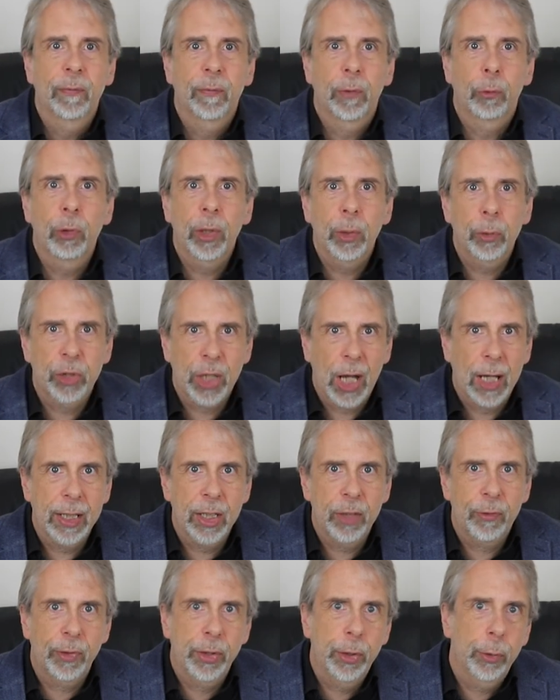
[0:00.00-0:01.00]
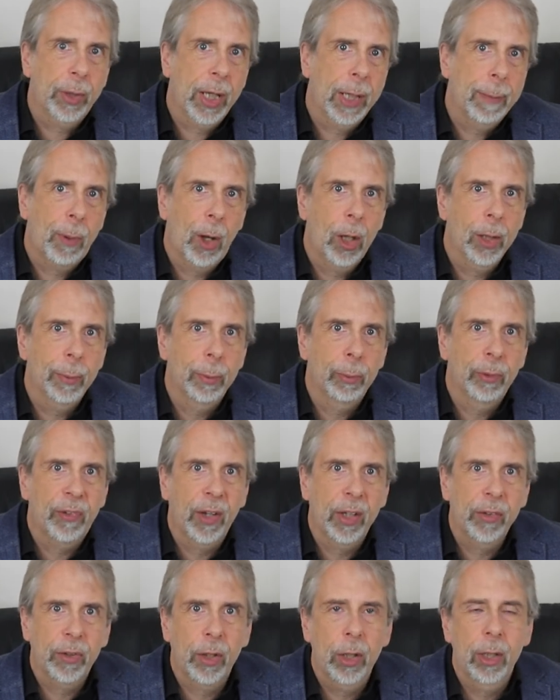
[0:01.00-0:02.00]
The real challenge the UK Parliament will
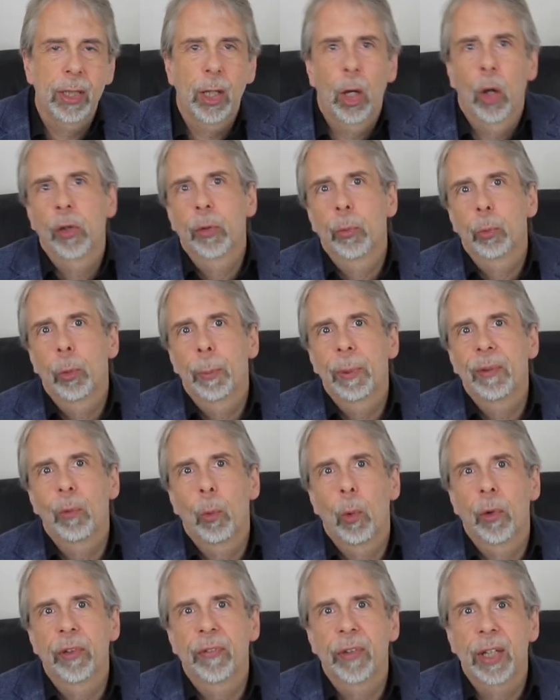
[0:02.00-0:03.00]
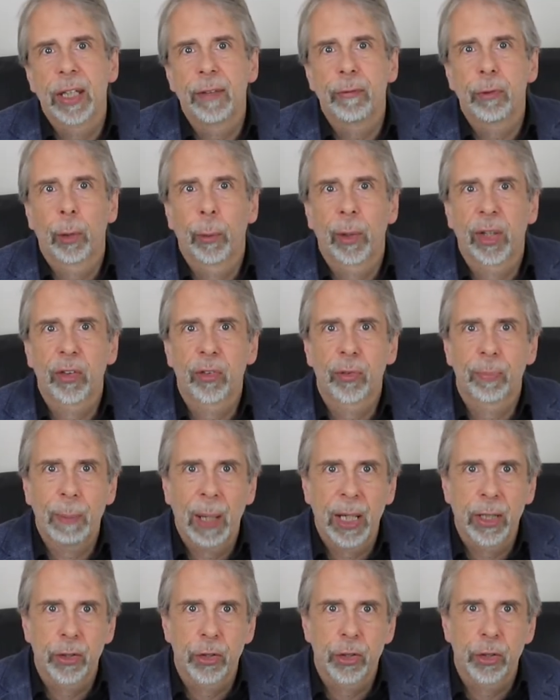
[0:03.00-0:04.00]
face early on will be the one of Heathrow
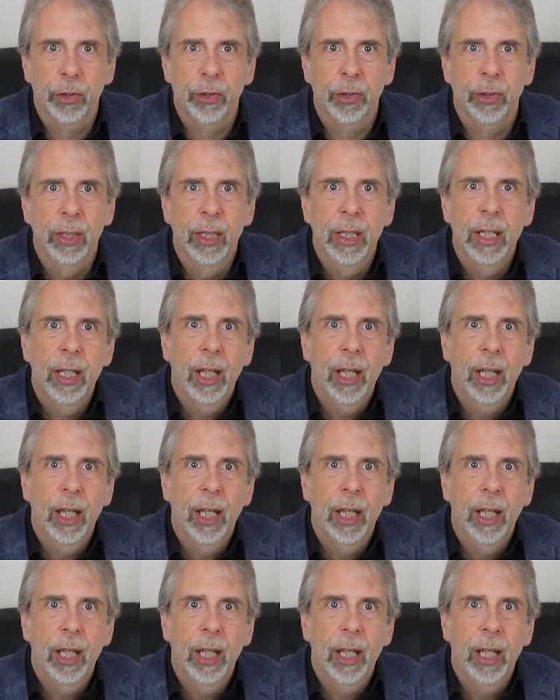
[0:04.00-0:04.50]
expansion.